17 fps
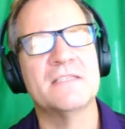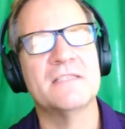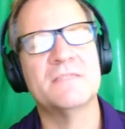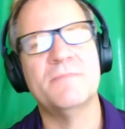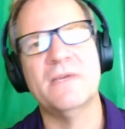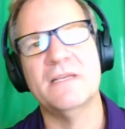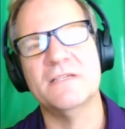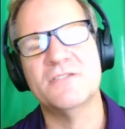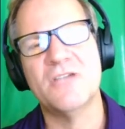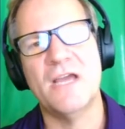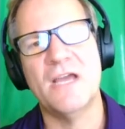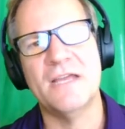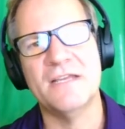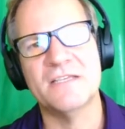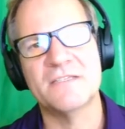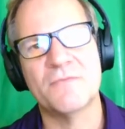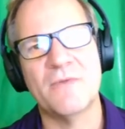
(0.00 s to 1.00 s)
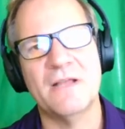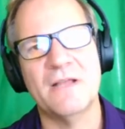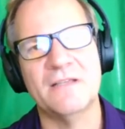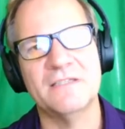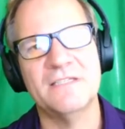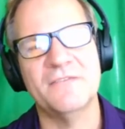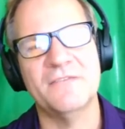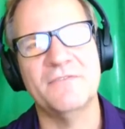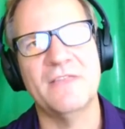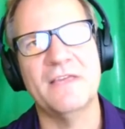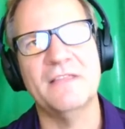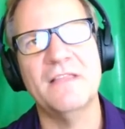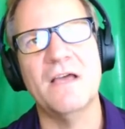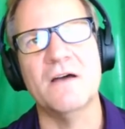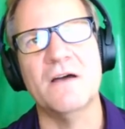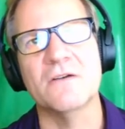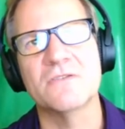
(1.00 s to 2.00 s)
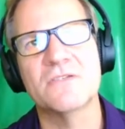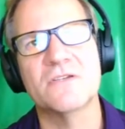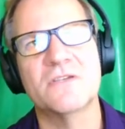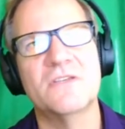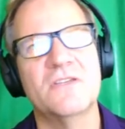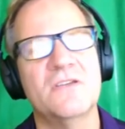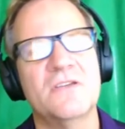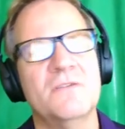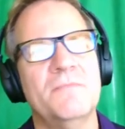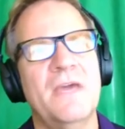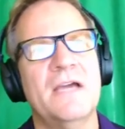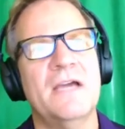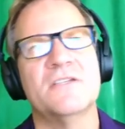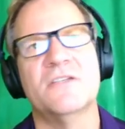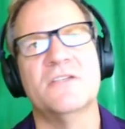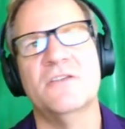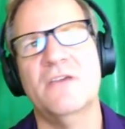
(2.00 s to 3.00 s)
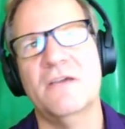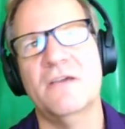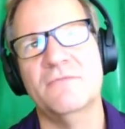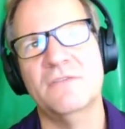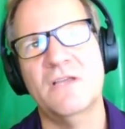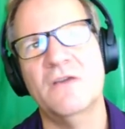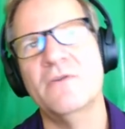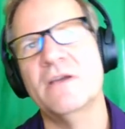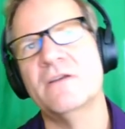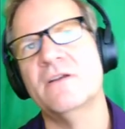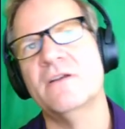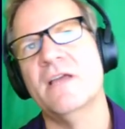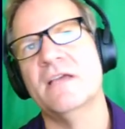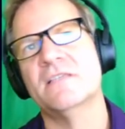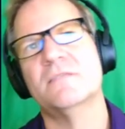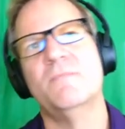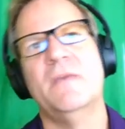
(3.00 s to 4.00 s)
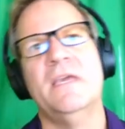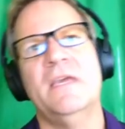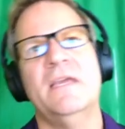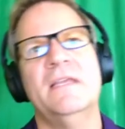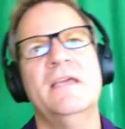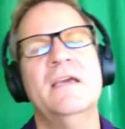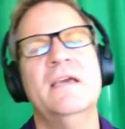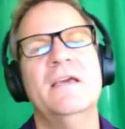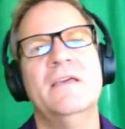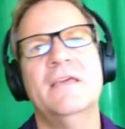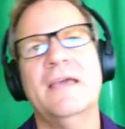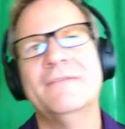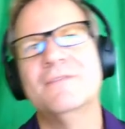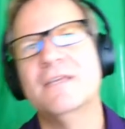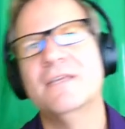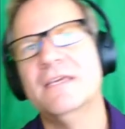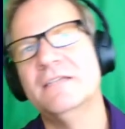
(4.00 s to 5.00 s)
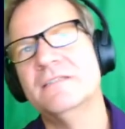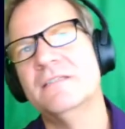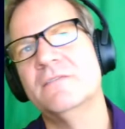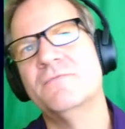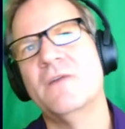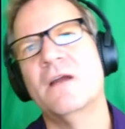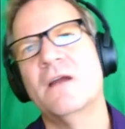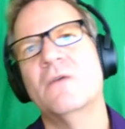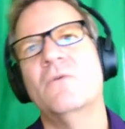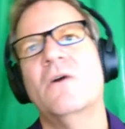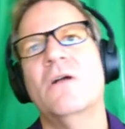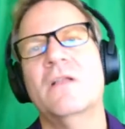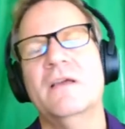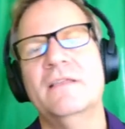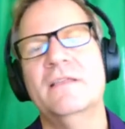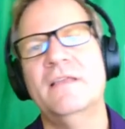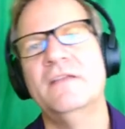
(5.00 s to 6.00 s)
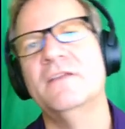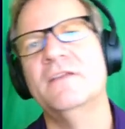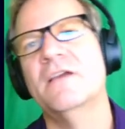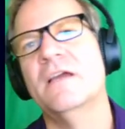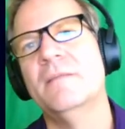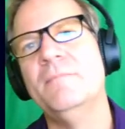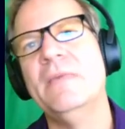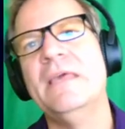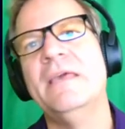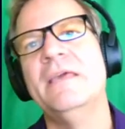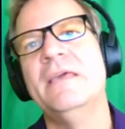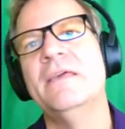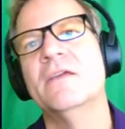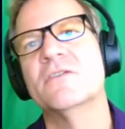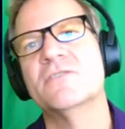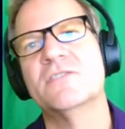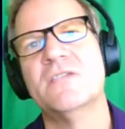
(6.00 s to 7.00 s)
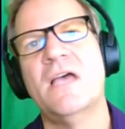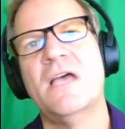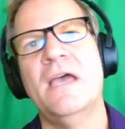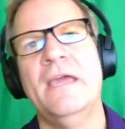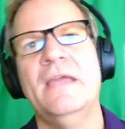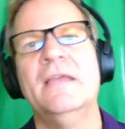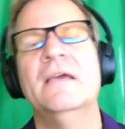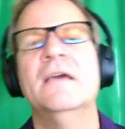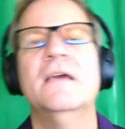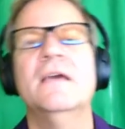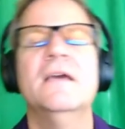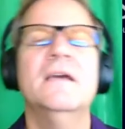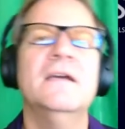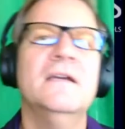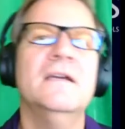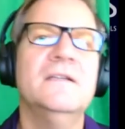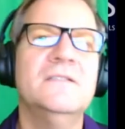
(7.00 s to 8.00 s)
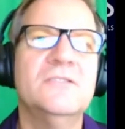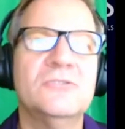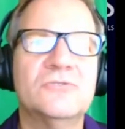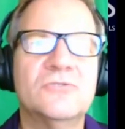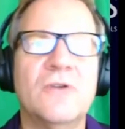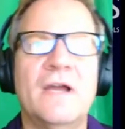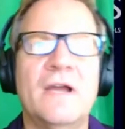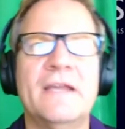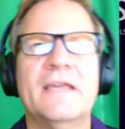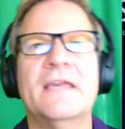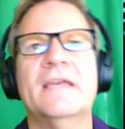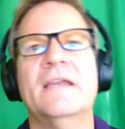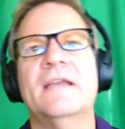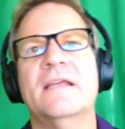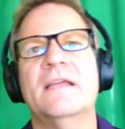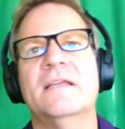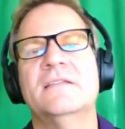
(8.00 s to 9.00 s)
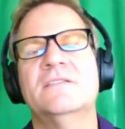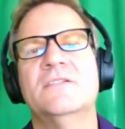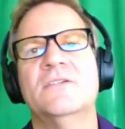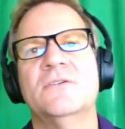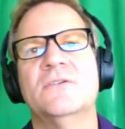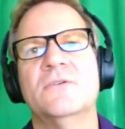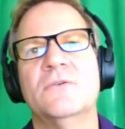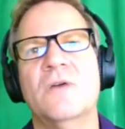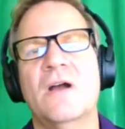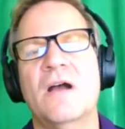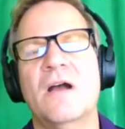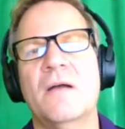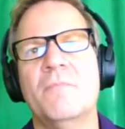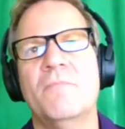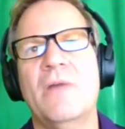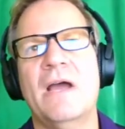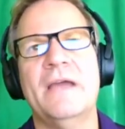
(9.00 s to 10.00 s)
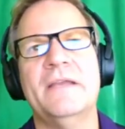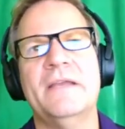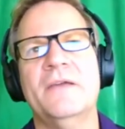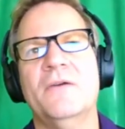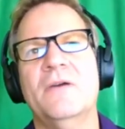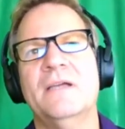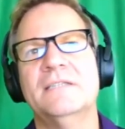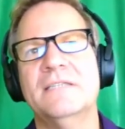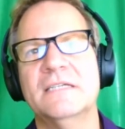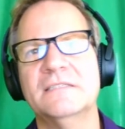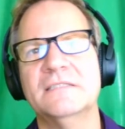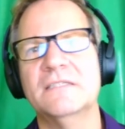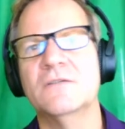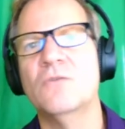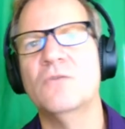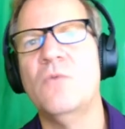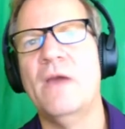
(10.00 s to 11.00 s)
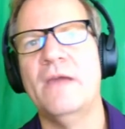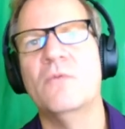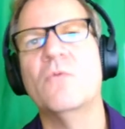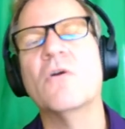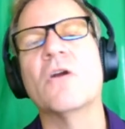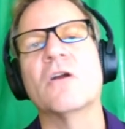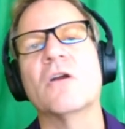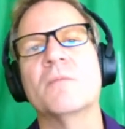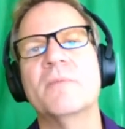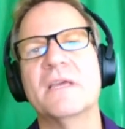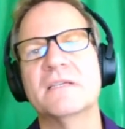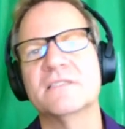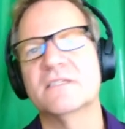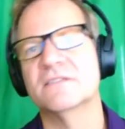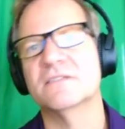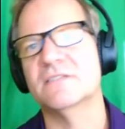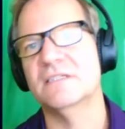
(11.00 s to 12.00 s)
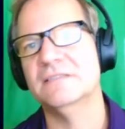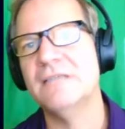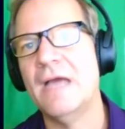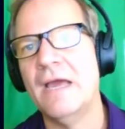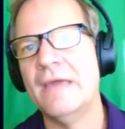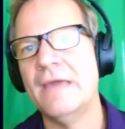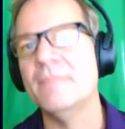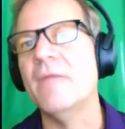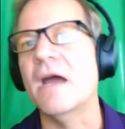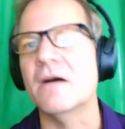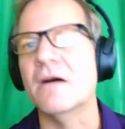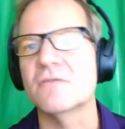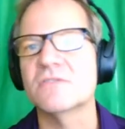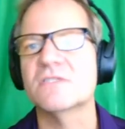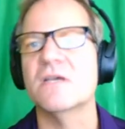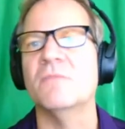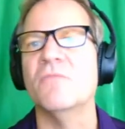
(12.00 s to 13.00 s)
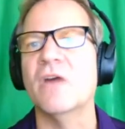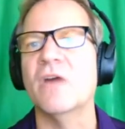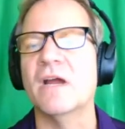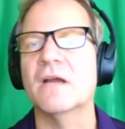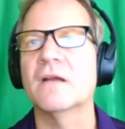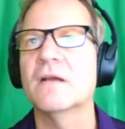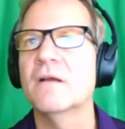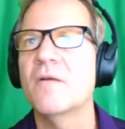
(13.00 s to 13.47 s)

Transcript: speed in China is relatively low. So can you imagine? You have low internet speed, you have to get to the firewall, and then you got to ping your site to try to get it into Baidu. It doesn't quite work because there's a timeout somewhere,